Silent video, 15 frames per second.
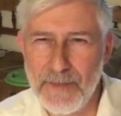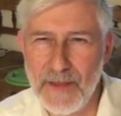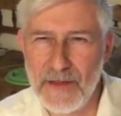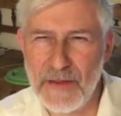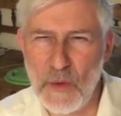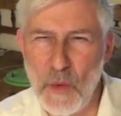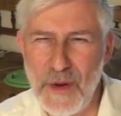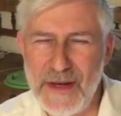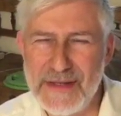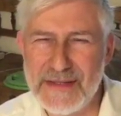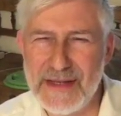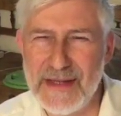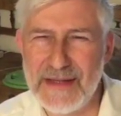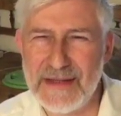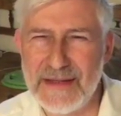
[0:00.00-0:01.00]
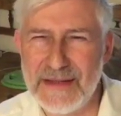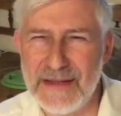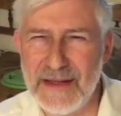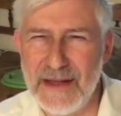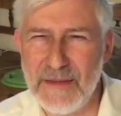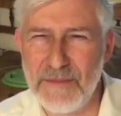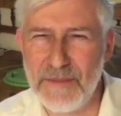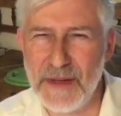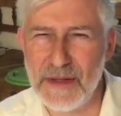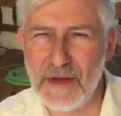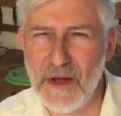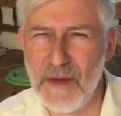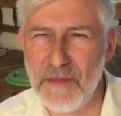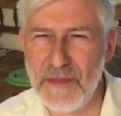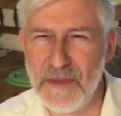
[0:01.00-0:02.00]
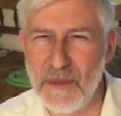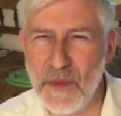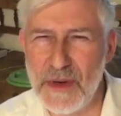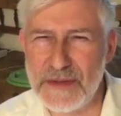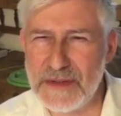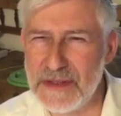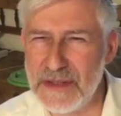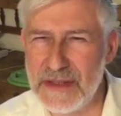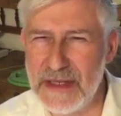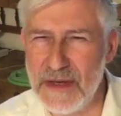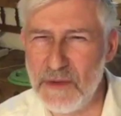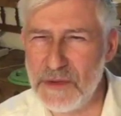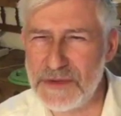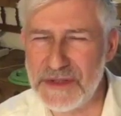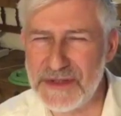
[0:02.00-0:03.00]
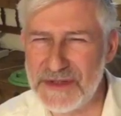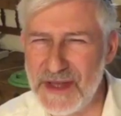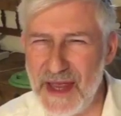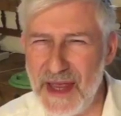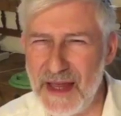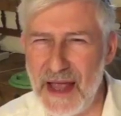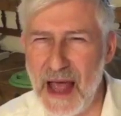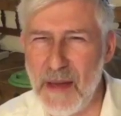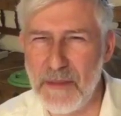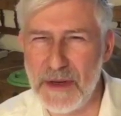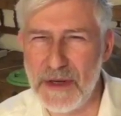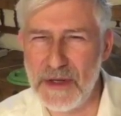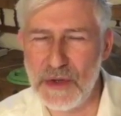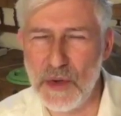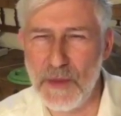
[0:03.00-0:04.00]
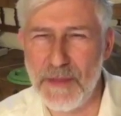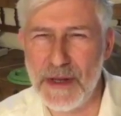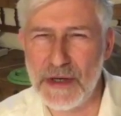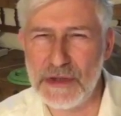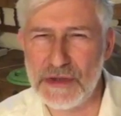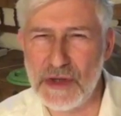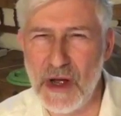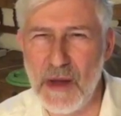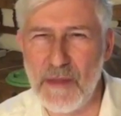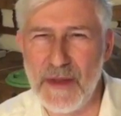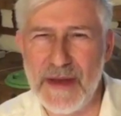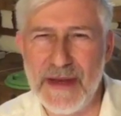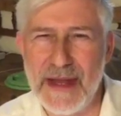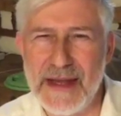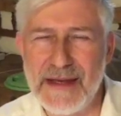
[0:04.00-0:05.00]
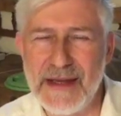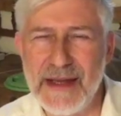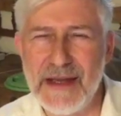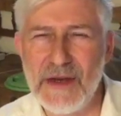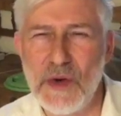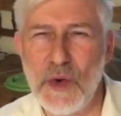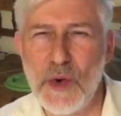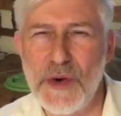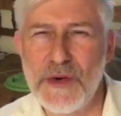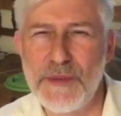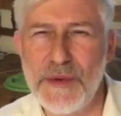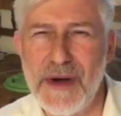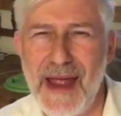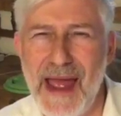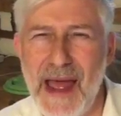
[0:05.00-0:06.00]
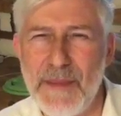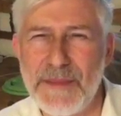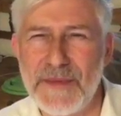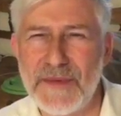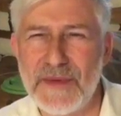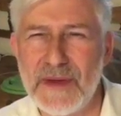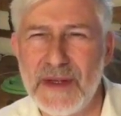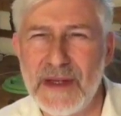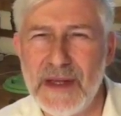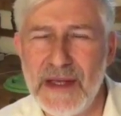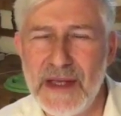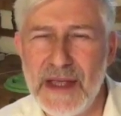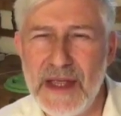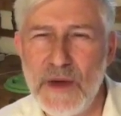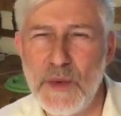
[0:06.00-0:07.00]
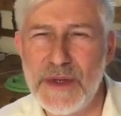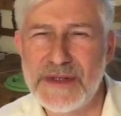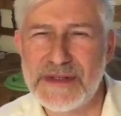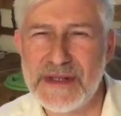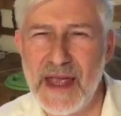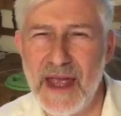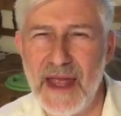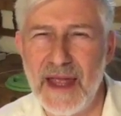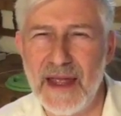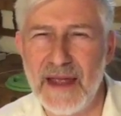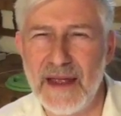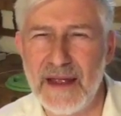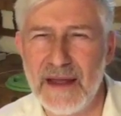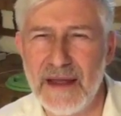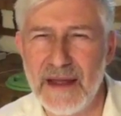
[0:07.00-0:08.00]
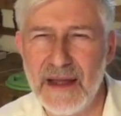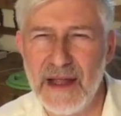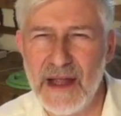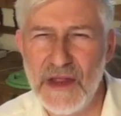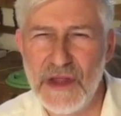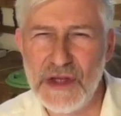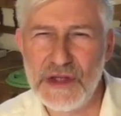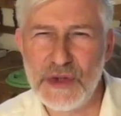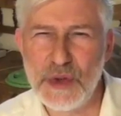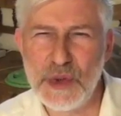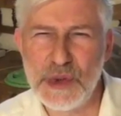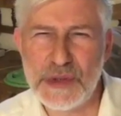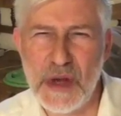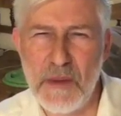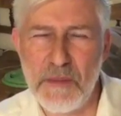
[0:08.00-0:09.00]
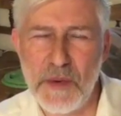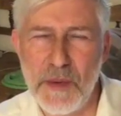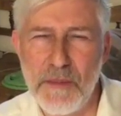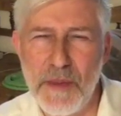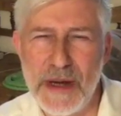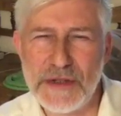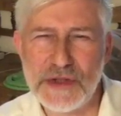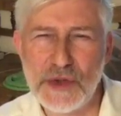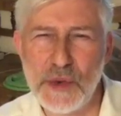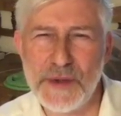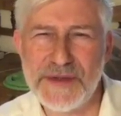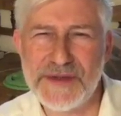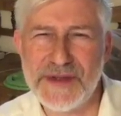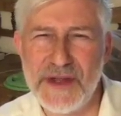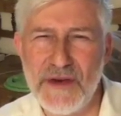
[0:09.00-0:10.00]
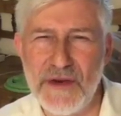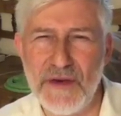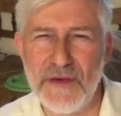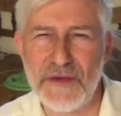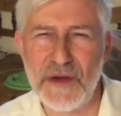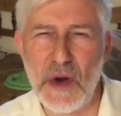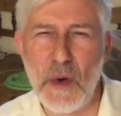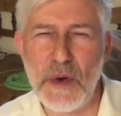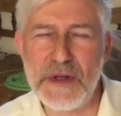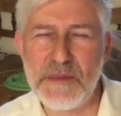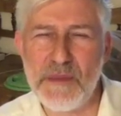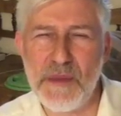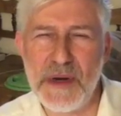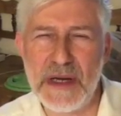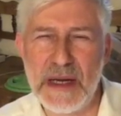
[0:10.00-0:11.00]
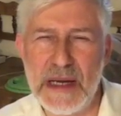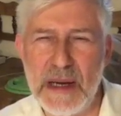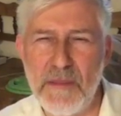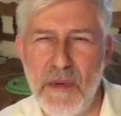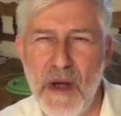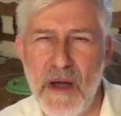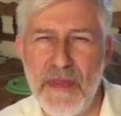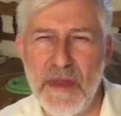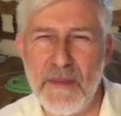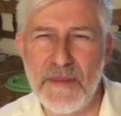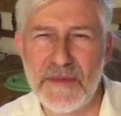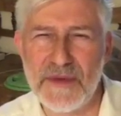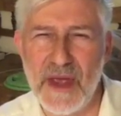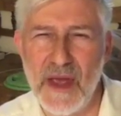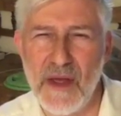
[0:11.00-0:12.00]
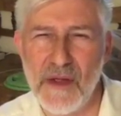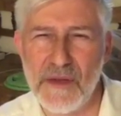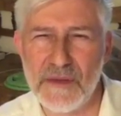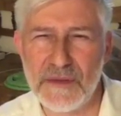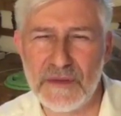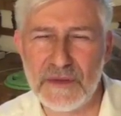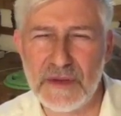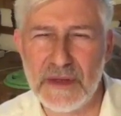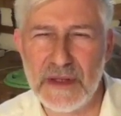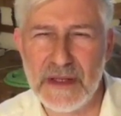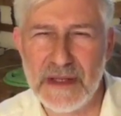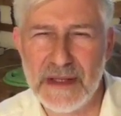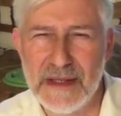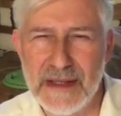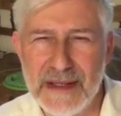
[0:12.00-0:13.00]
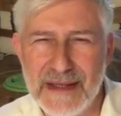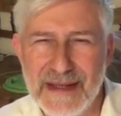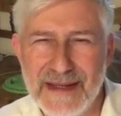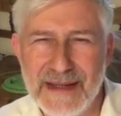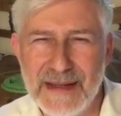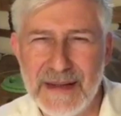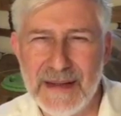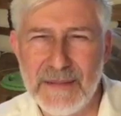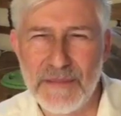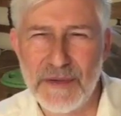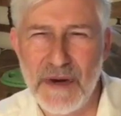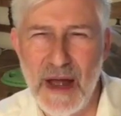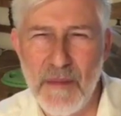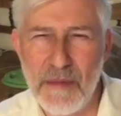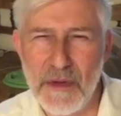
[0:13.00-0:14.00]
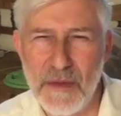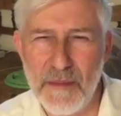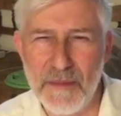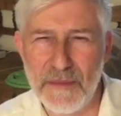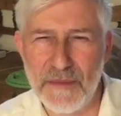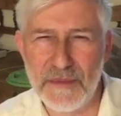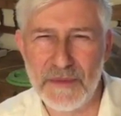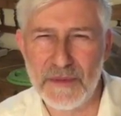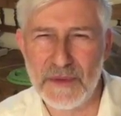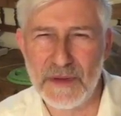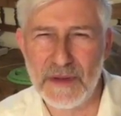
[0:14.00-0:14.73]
that what is it that Bilam he was just saying, I'm going to do a better job than they did? Or perhaps he was saying, the Jews are perpetual sinners. They're always bringing upon themselves problems,